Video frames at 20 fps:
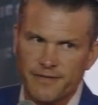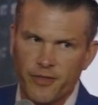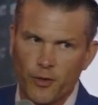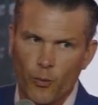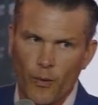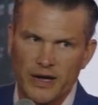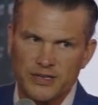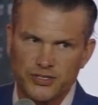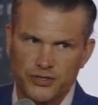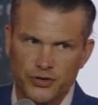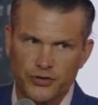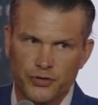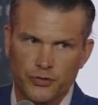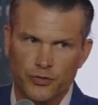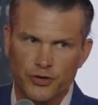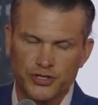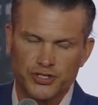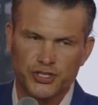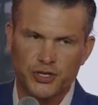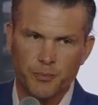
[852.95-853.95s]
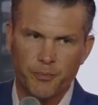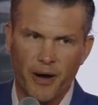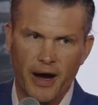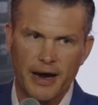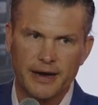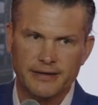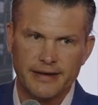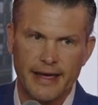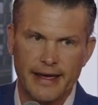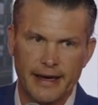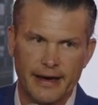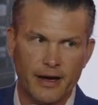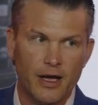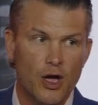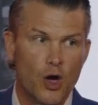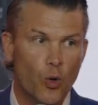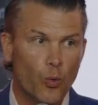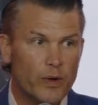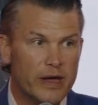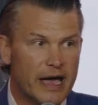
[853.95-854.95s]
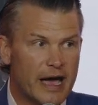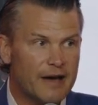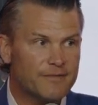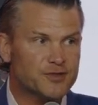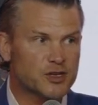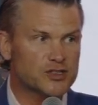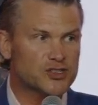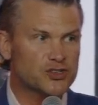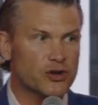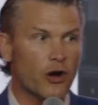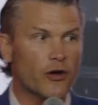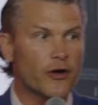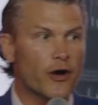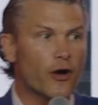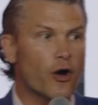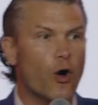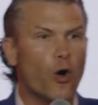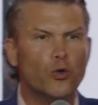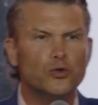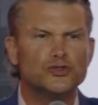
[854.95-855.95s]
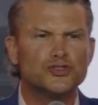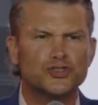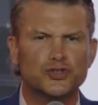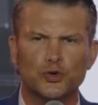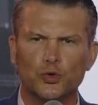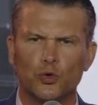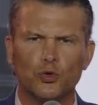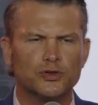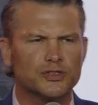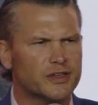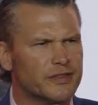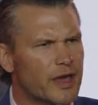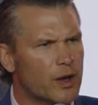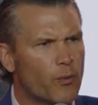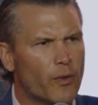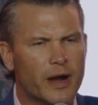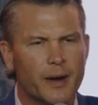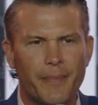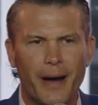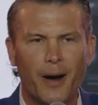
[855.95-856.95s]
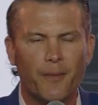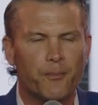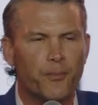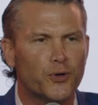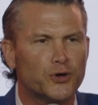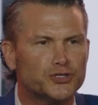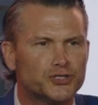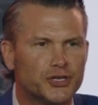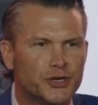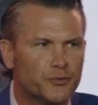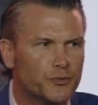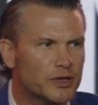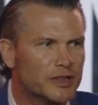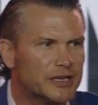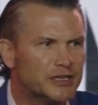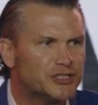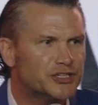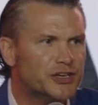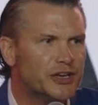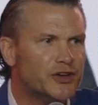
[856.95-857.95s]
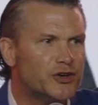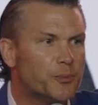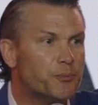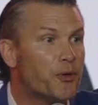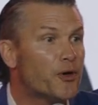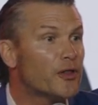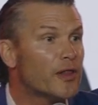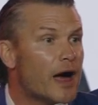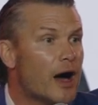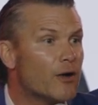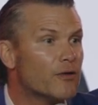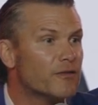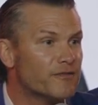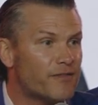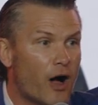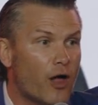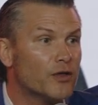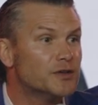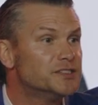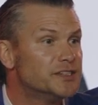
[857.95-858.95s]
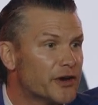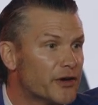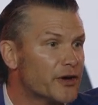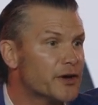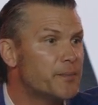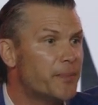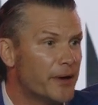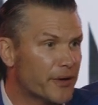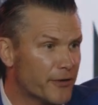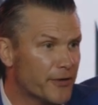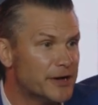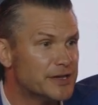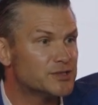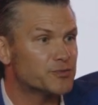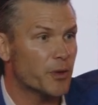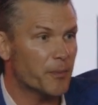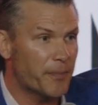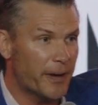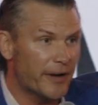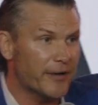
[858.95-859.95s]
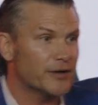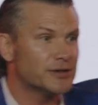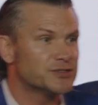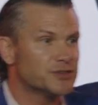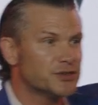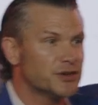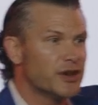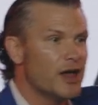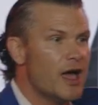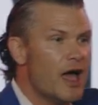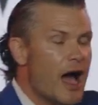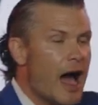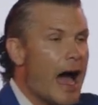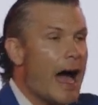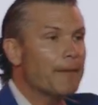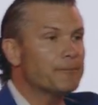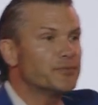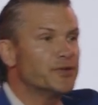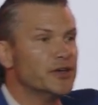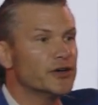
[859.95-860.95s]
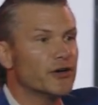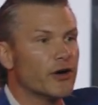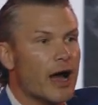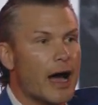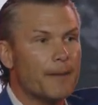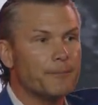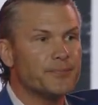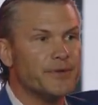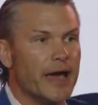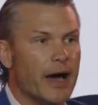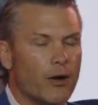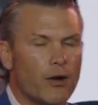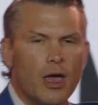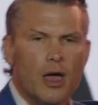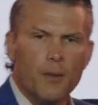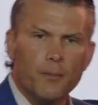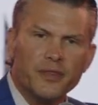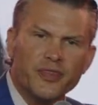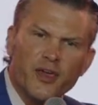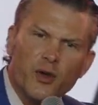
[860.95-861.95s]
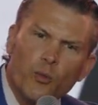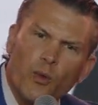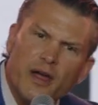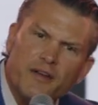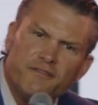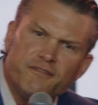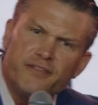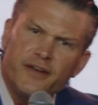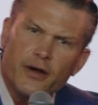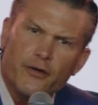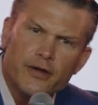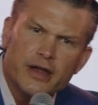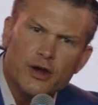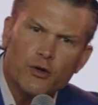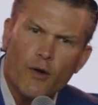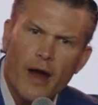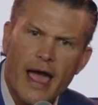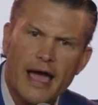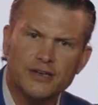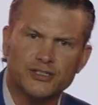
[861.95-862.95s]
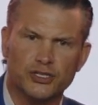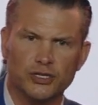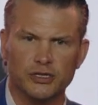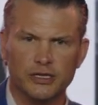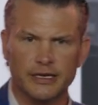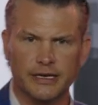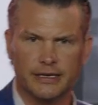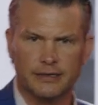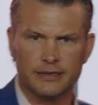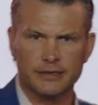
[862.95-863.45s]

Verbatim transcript: the Western Christian paideia, we have to start our own schools. And they went about pushing religion into pull out voluntary periods where parents could opt in or opt out. But they went very gradually